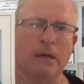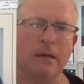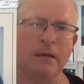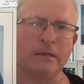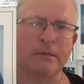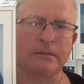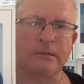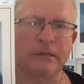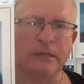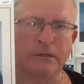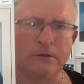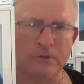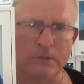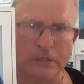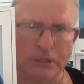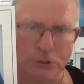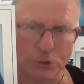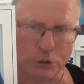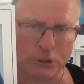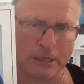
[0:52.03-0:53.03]
and
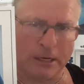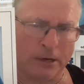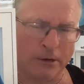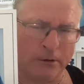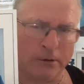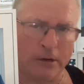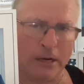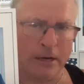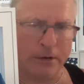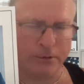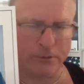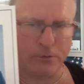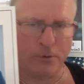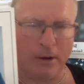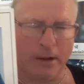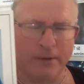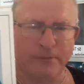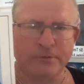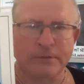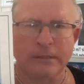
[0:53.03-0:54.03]
Indonesian Air
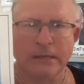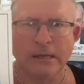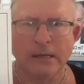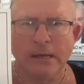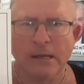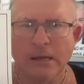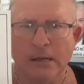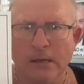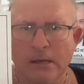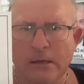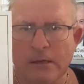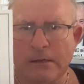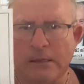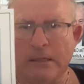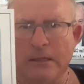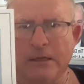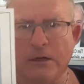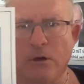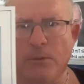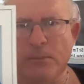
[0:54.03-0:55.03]
aircraft,
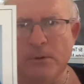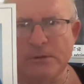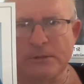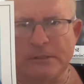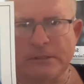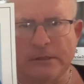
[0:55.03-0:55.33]
killing almost